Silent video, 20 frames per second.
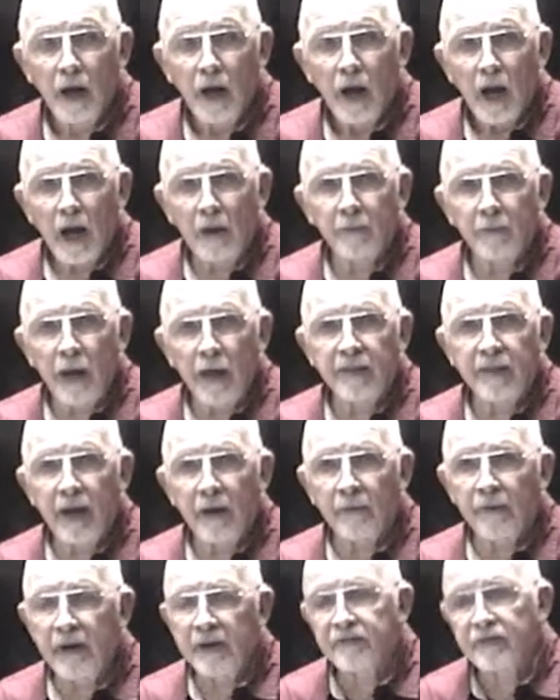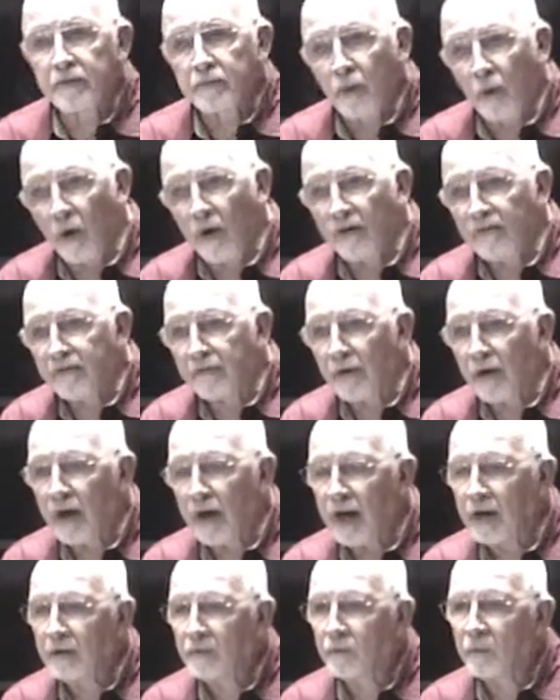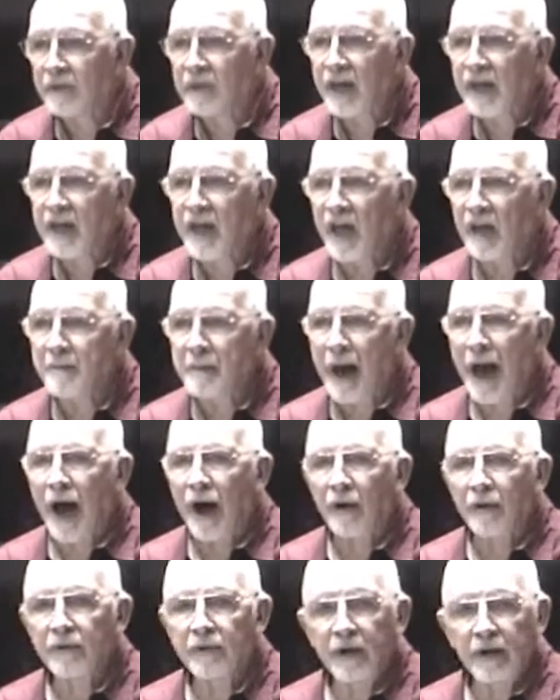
And they were even more afraid when they came out